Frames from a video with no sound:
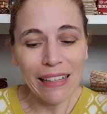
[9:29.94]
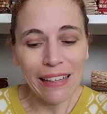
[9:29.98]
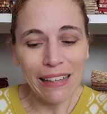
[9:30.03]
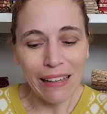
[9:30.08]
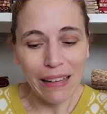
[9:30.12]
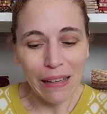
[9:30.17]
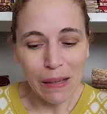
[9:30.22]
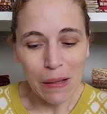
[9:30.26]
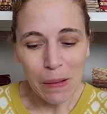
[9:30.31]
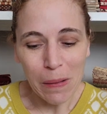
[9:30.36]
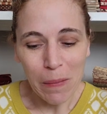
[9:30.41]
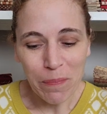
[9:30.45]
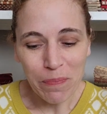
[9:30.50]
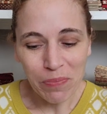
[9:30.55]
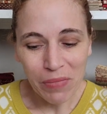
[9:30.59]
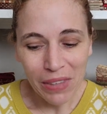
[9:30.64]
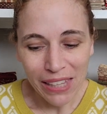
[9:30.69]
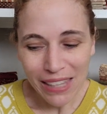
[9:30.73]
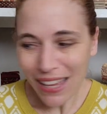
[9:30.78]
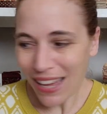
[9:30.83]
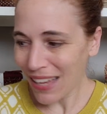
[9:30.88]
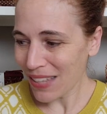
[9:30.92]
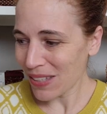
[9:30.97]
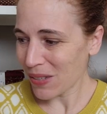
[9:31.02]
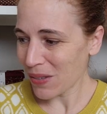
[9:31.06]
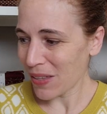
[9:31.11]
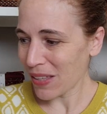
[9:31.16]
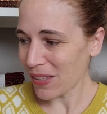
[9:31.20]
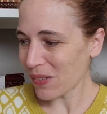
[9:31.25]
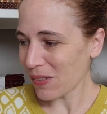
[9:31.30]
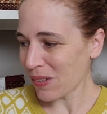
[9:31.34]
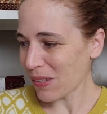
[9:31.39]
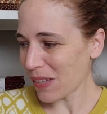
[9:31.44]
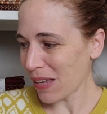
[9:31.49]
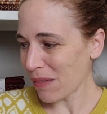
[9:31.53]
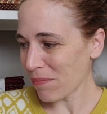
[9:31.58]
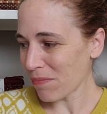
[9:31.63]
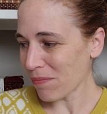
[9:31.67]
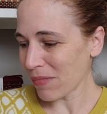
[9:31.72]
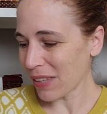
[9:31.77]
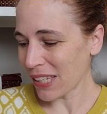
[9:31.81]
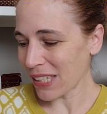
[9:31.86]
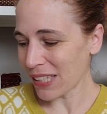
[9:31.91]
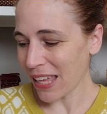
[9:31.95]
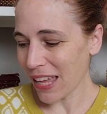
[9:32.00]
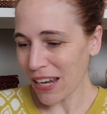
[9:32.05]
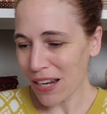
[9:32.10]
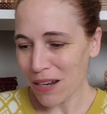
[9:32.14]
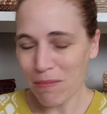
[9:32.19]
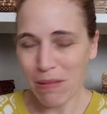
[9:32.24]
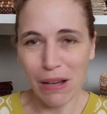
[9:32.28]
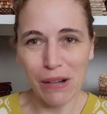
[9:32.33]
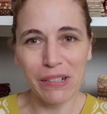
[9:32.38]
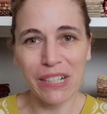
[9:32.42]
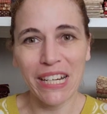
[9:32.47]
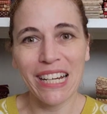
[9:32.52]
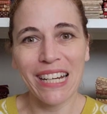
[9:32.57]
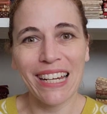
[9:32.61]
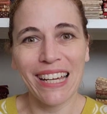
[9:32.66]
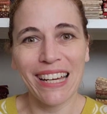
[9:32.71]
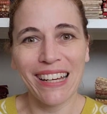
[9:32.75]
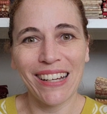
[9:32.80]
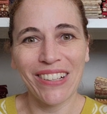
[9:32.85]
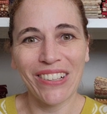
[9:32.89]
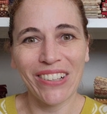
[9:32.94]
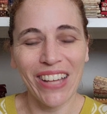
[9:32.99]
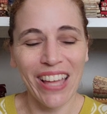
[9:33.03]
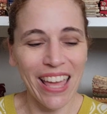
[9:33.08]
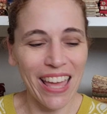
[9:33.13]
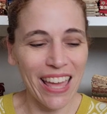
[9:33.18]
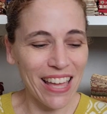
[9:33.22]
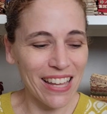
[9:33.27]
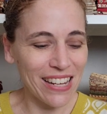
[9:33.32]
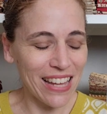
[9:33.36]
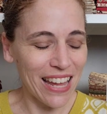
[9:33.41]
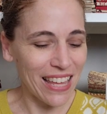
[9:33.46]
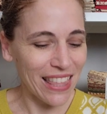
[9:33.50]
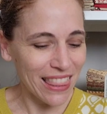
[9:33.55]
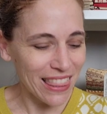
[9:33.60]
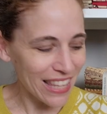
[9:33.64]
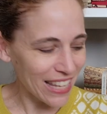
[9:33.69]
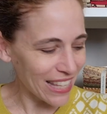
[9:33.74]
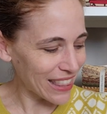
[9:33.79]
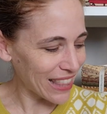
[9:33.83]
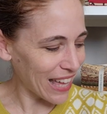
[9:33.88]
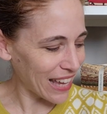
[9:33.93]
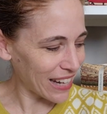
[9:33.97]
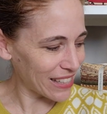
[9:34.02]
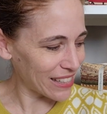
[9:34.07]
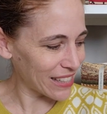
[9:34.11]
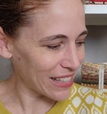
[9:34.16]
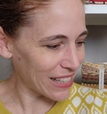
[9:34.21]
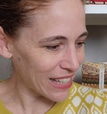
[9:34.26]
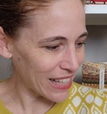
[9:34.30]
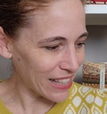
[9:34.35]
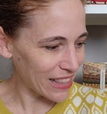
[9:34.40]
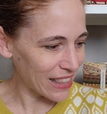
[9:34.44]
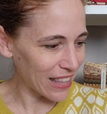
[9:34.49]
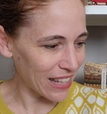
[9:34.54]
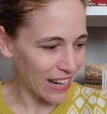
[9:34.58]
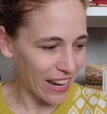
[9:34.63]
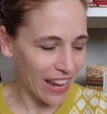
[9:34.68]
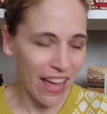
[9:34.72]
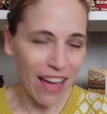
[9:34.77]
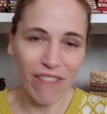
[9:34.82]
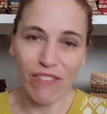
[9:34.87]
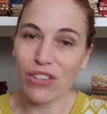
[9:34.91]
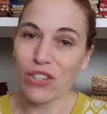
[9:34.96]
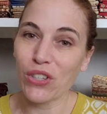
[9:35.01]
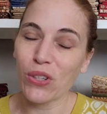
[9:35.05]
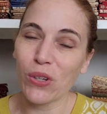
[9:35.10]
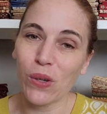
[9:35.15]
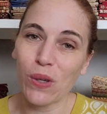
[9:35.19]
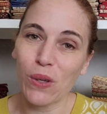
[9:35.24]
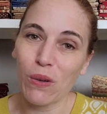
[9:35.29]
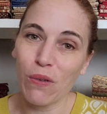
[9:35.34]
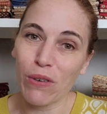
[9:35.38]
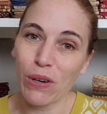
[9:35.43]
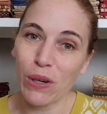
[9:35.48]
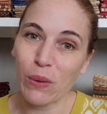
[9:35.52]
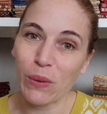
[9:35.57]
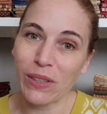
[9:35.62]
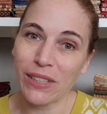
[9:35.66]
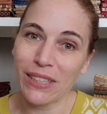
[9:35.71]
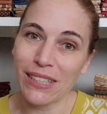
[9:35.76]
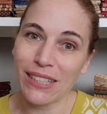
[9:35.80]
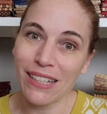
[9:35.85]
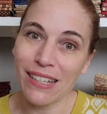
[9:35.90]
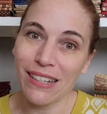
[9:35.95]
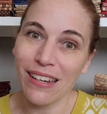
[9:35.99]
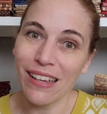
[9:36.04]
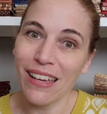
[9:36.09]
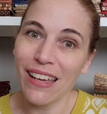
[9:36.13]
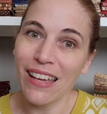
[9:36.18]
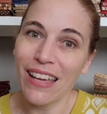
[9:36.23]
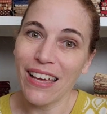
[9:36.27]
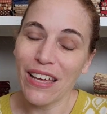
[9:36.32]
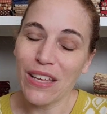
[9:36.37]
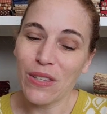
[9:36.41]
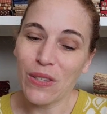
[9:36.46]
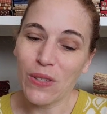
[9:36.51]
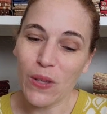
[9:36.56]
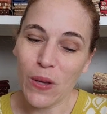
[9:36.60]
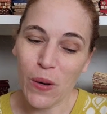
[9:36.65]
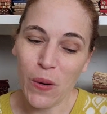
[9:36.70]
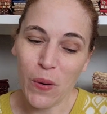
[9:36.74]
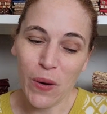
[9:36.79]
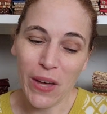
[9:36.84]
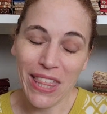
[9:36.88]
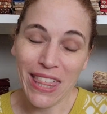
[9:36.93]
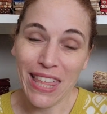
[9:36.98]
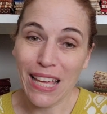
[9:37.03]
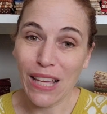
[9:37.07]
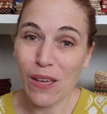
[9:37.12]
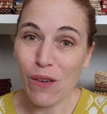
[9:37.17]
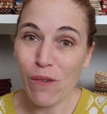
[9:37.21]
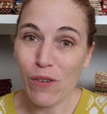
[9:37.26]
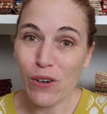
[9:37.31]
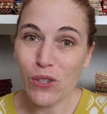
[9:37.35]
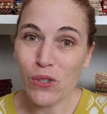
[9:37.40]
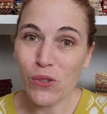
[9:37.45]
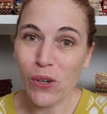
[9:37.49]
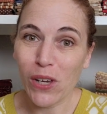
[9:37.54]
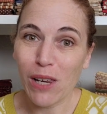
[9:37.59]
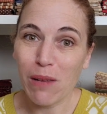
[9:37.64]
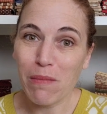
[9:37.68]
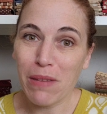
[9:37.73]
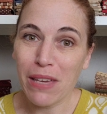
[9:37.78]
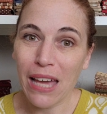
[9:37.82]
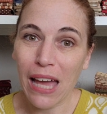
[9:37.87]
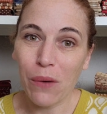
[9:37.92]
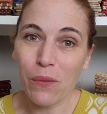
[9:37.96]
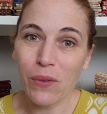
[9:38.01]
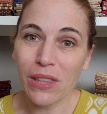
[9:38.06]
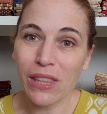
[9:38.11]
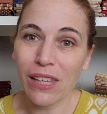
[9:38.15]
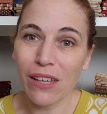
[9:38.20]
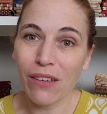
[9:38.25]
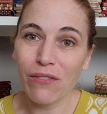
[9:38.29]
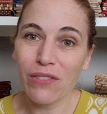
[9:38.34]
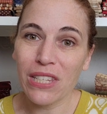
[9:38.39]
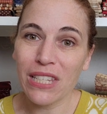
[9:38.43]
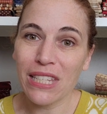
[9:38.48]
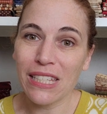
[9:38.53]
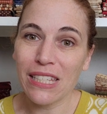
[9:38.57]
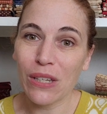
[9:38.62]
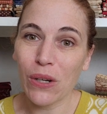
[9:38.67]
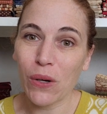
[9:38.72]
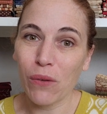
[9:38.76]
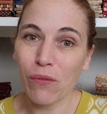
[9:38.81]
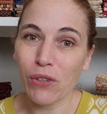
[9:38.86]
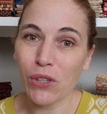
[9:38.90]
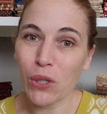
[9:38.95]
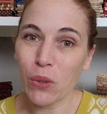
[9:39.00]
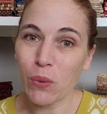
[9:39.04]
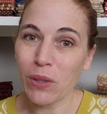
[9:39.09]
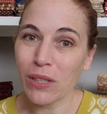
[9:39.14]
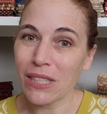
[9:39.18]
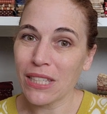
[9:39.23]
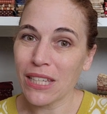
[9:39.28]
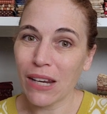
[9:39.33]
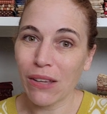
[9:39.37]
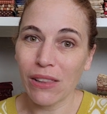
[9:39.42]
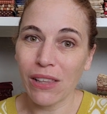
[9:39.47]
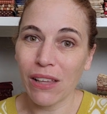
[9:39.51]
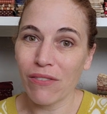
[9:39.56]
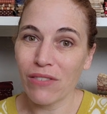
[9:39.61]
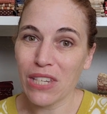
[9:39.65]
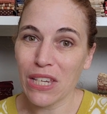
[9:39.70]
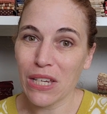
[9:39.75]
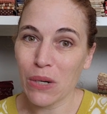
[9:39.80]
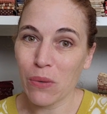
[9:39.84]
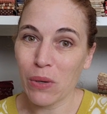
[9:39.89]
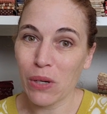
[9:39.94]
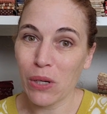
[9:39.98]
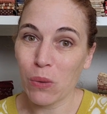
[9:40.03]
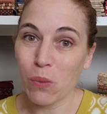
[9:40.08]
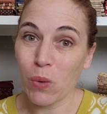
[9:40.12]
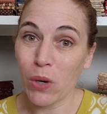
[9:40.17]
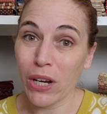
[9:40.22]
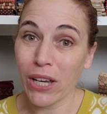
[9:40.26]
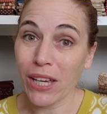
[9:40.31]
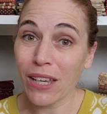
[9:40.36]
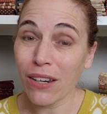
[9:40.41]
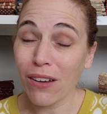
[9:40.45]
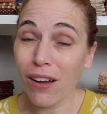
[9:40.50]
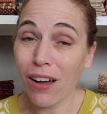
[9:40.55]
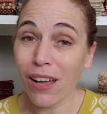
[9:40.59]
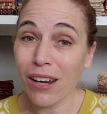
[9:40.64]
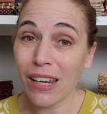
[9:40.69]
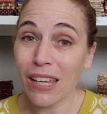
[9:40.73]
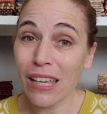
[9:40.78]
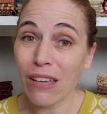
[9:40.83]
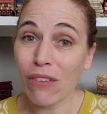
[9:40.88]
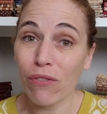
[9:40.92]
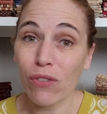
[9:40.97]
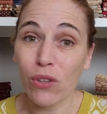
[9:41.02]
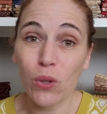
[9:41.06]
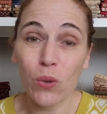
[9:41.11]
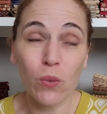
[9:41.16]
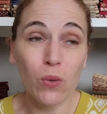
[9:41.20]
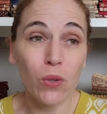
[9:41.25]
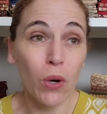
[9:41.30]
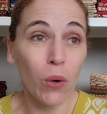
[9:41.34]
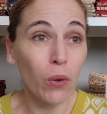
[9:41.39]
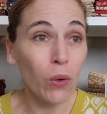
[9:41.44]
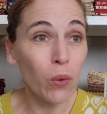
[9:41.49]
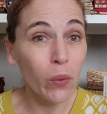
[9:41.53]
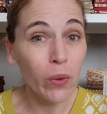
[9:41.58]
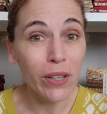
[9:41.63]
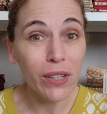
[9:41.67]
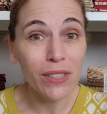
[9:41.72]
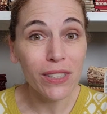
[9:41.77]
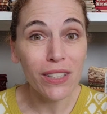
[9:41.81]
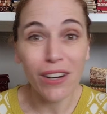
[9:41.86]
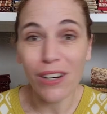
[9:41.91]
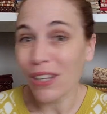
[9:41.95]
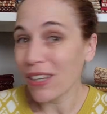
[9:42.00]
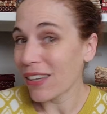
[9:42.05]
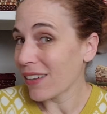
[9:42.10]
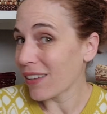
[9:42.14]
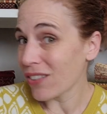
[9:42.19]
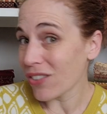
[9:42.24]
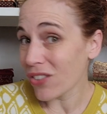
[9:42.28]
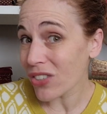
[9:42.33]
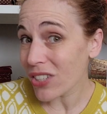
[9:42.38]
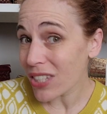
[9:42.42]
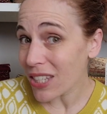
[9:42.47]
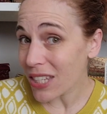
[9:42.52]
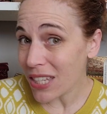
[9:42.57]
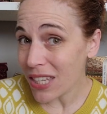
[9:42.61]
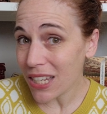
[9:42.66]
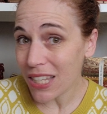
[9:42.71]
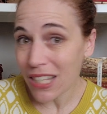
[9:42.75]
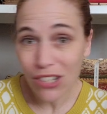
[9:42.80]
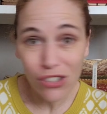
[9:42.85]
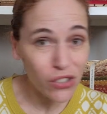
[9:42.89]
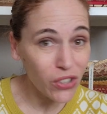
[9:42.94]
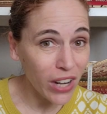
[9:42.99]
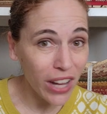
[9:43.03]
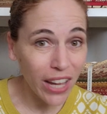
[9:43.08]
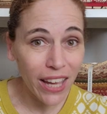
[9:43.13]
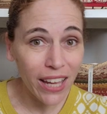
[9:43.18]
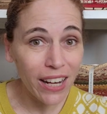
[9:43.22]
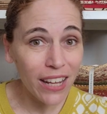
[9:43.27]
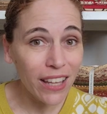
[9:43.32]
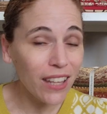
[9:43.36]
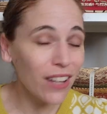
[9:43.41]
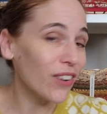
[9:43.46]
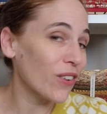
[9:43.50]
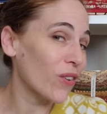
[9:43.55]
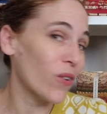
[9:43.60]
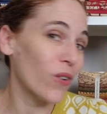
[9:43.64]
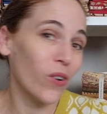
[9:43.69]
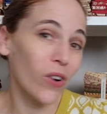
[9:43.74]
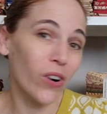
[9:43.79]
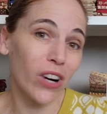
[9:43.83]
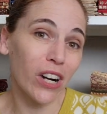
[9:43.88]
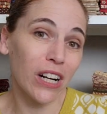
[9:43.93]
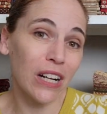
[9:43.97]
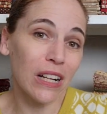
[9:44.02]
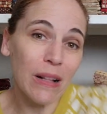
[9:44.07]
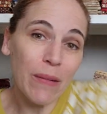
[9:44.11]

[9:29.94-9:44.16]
yeah, so that's what I'm excited about right now. And I think that is it that I have to show you for quilting. So thank you for joining me. I would love to, you know, if you're quilting, I'd love to hear what you're working on. If you don't quilt, are you interested in trying it? Or